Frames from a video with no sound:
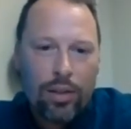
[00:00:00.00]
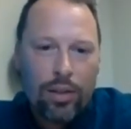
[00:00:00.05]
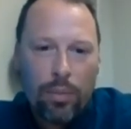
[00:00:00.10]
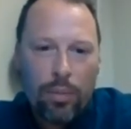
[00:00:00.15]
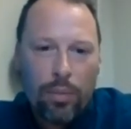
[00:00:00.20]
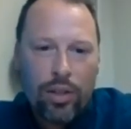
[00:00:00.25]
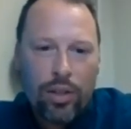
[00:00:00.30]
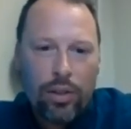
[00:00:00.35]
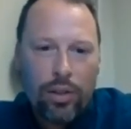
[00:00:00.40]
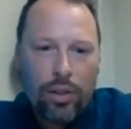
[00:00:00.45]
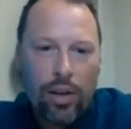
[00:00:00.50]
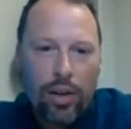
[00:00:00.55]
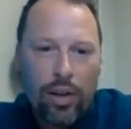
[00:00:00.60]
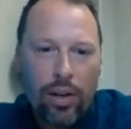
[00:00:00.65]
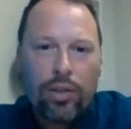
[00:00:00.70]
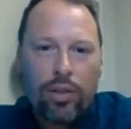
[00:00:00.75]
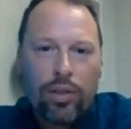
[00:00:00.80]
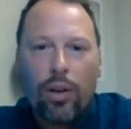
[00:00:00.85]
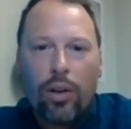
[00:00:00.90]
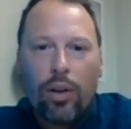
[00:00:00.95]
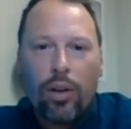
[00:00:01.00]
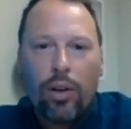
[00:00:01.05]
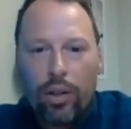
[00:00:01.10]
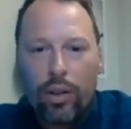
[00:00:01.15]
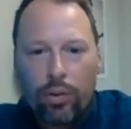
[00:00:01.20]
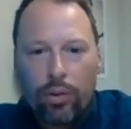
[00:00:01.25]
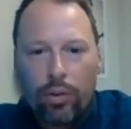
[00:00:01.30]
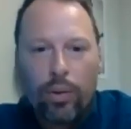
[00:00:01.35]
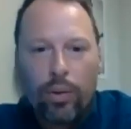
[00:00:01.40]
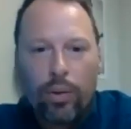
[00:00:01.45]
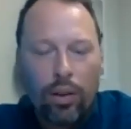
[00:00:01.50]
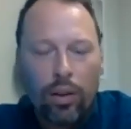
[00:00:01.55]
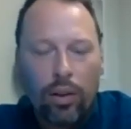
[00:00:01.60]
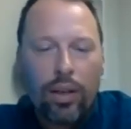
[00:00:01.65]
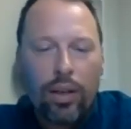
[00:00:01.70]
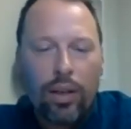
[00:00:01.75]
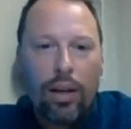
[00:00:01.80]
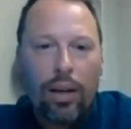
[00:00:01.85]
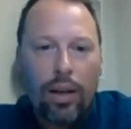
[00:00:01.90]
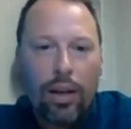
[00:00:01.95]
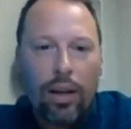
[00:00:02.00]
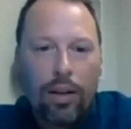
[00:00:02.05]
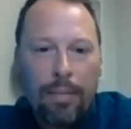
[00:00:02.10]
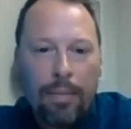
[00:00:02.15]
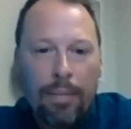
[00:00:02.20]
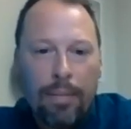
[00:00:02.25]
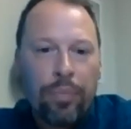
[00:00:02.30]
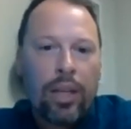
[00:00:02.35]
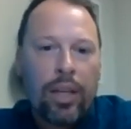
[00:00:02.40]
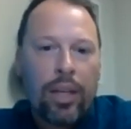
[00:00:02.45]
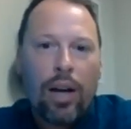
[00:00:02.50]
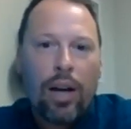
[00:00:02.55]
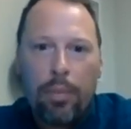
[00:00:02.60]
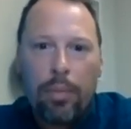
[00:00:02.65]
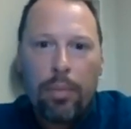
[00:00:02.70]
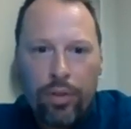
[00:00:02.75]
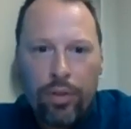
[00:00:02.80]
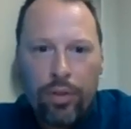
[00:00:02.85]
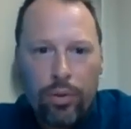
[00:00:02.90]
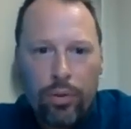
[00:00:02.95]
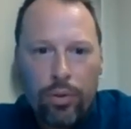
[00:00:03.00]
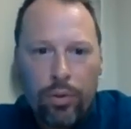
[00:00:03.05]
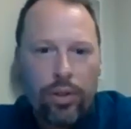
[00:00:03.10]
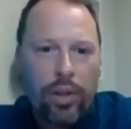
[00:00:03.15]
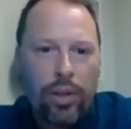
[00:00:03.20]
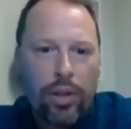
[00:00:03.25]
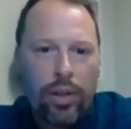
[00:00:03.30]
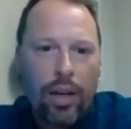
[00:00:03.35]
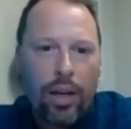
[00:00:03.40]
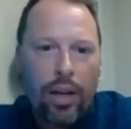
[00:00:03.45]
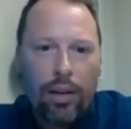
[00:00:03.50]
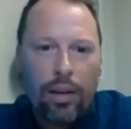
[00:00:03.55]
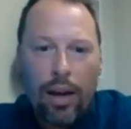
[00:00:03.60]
So make sure you're actually going through and looking at, how many views are you getting?